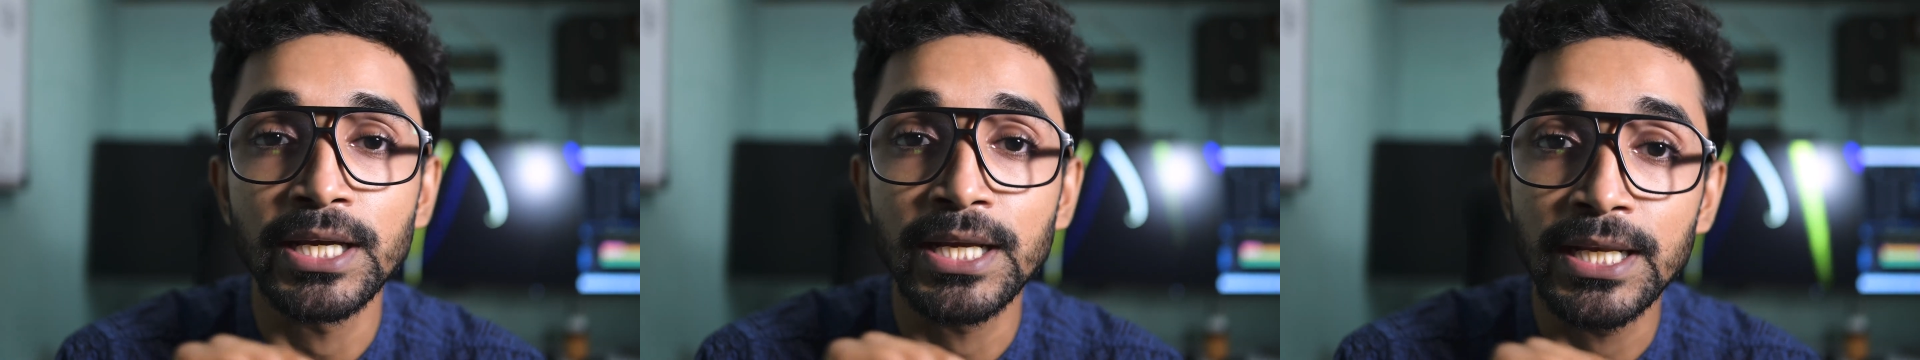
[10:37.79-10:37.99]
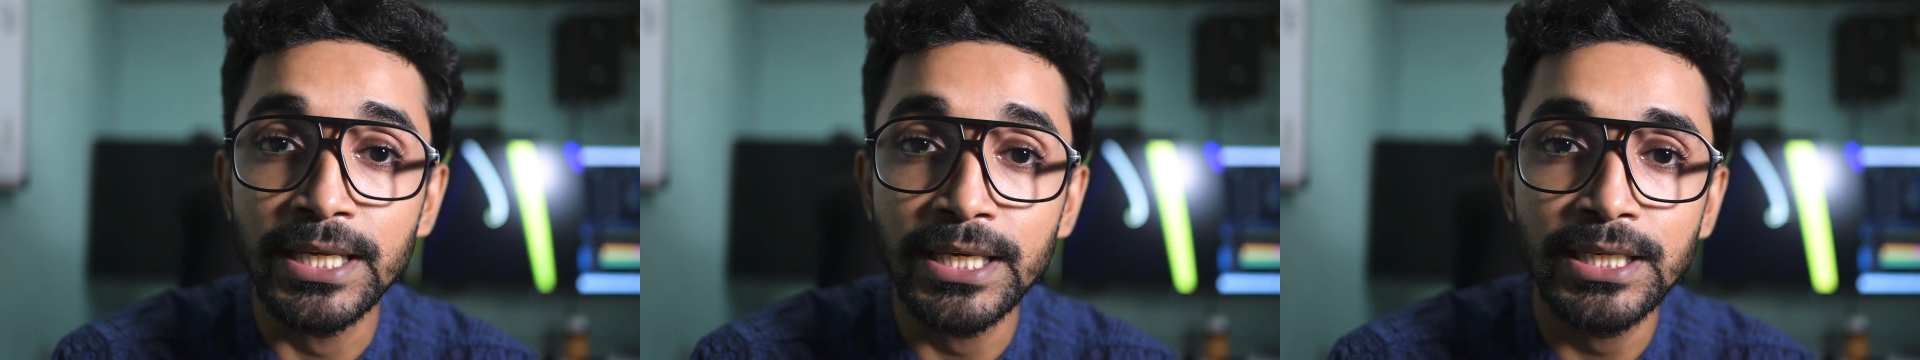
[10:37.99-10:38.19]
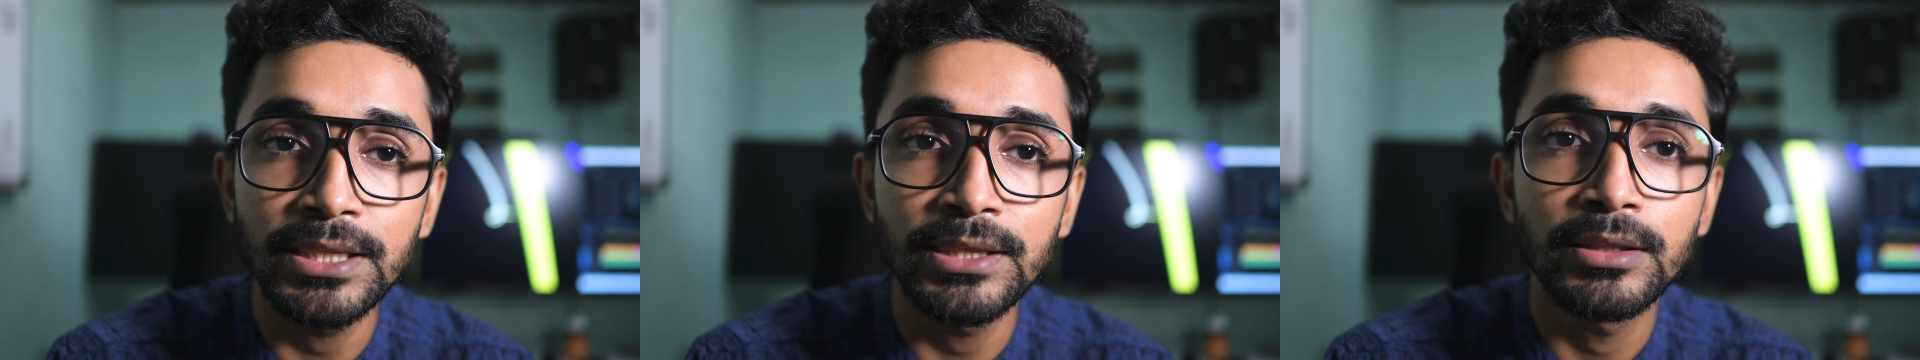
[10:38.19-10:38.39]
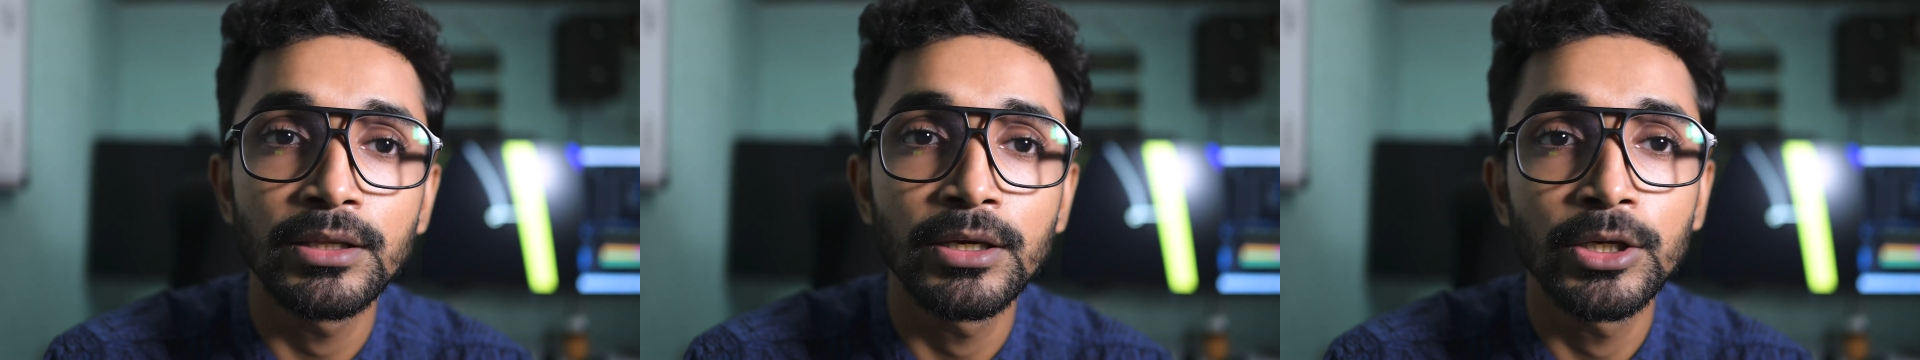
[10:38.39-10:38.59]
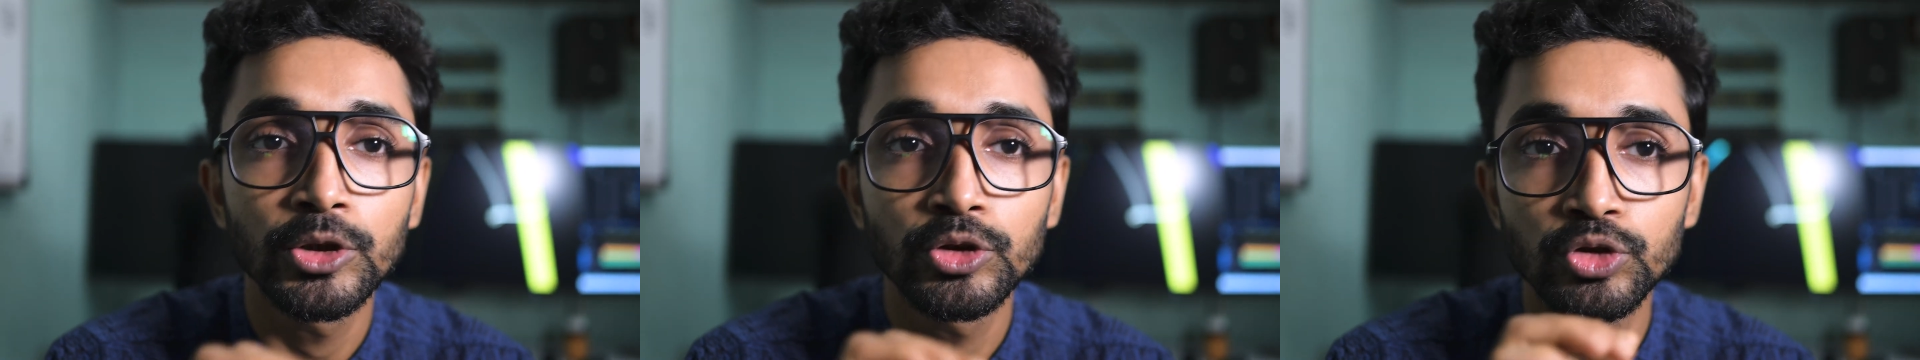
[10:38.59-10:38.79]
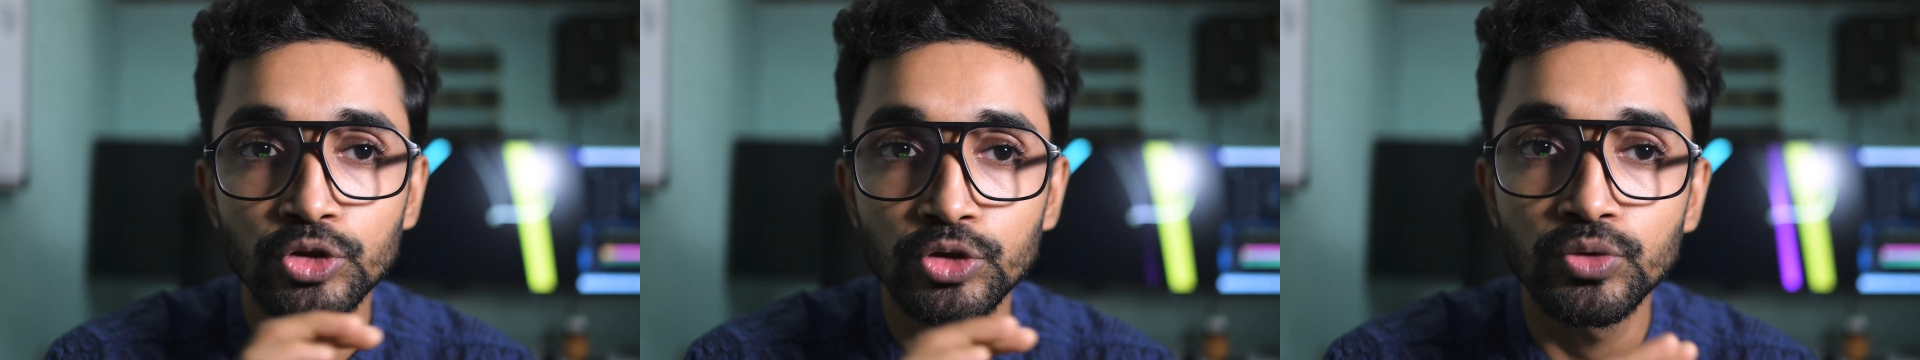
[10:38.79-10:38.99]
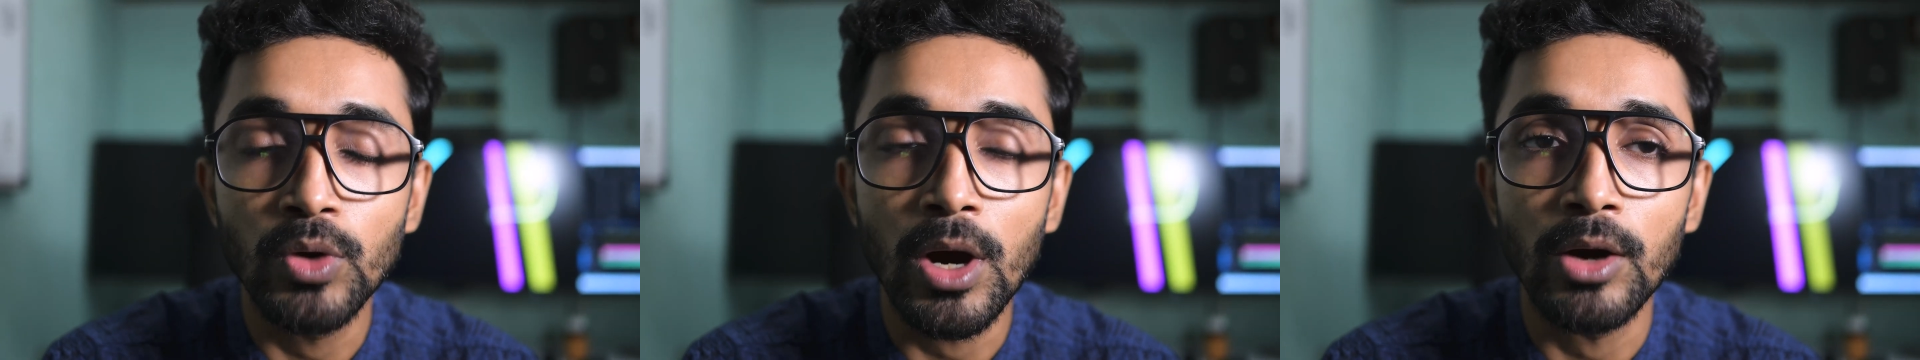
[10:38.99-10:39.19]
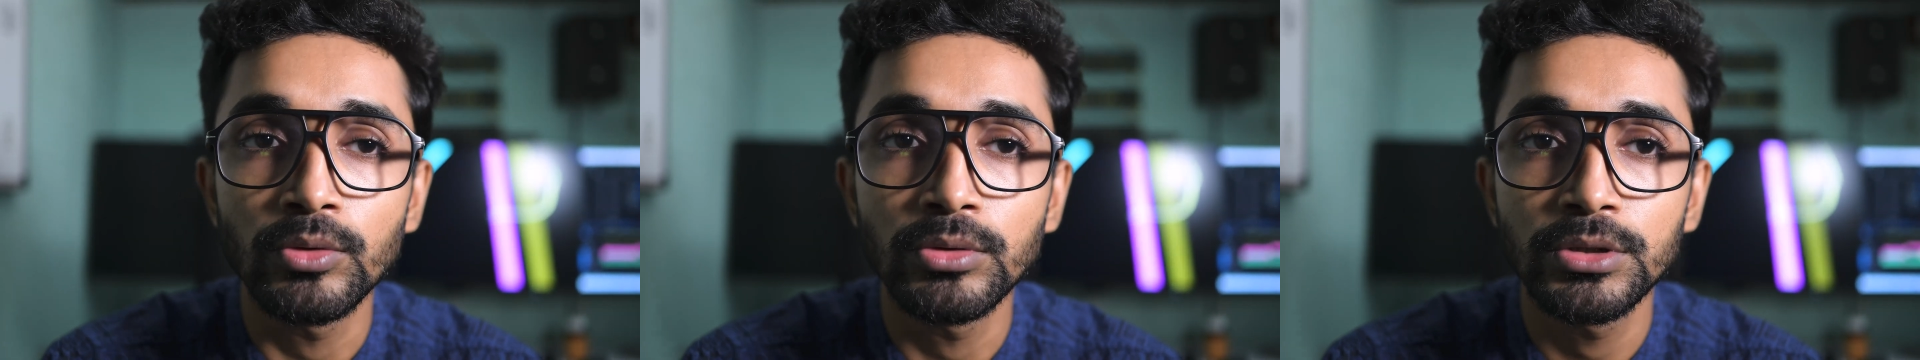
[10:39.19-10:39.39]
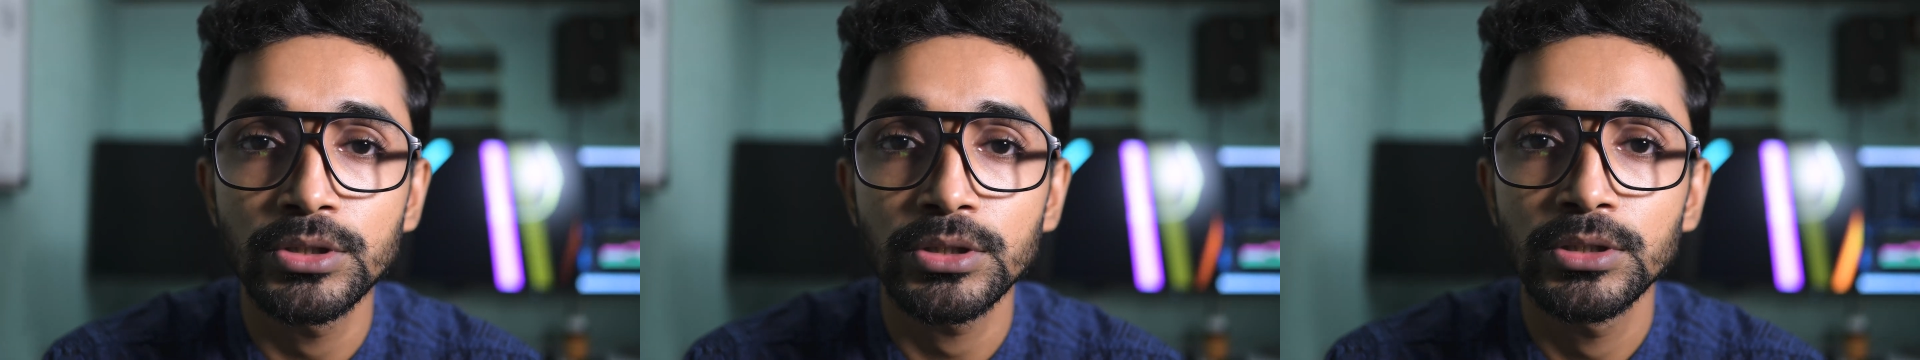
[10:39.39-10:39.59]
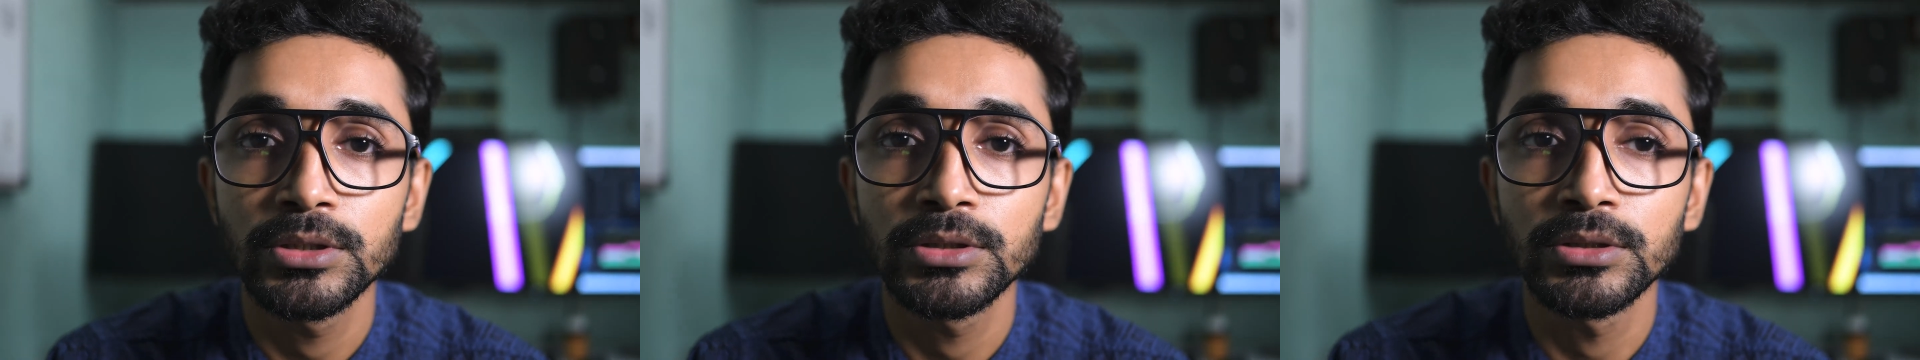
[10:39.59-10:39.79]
clean throughout